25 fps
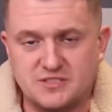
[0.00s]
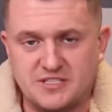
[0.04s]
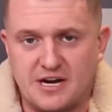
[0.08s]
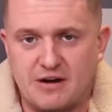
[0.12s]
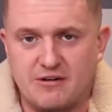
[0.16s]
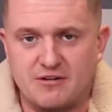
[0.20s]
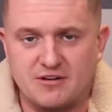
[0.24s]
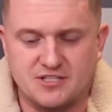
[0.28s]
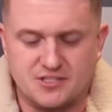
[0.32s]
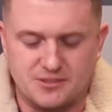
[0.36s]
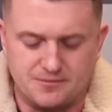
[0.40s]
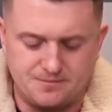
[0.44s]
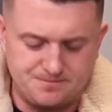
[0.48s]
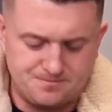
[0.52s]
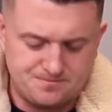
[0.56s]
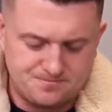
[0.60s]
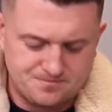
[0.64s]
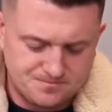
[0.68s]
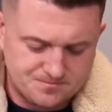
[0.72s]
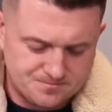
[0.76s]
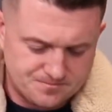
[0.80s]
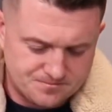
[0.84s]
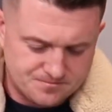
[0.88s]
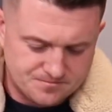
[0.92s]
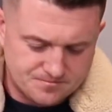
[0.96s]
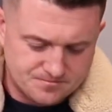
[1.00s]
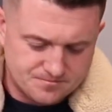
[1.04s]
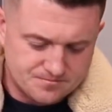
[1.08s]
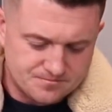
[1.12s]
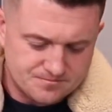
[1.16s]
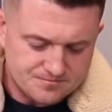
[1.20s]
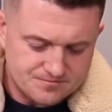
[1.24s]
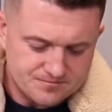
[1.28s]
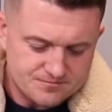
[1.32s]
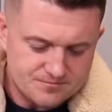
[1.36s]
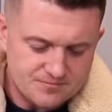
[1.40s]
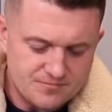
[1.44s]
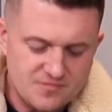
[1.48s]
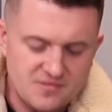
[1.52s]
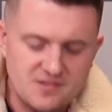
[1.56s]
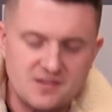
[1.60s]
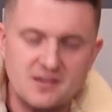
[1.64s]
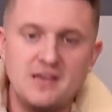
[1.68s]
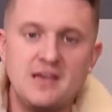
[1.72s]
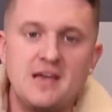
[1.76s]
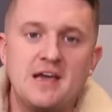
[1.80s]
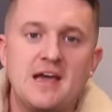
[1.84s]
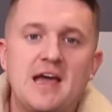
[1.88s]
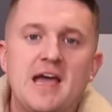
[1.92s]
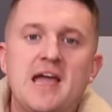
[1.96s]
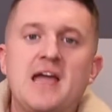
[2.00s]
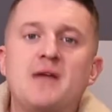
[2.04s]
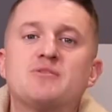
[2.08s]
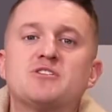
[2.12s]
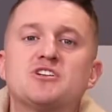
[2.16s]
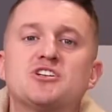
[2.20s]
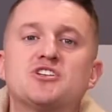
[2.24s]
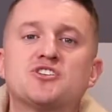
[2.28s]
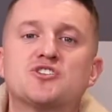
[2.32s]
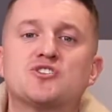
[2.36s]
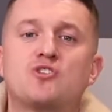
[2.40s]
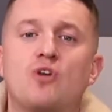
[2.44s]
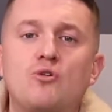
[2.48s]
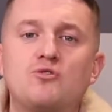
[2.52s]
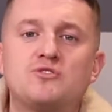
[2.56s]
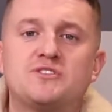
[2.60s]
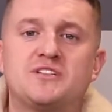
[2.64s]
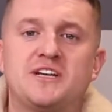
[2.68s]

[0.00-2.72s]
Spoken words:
terrorism, he was a school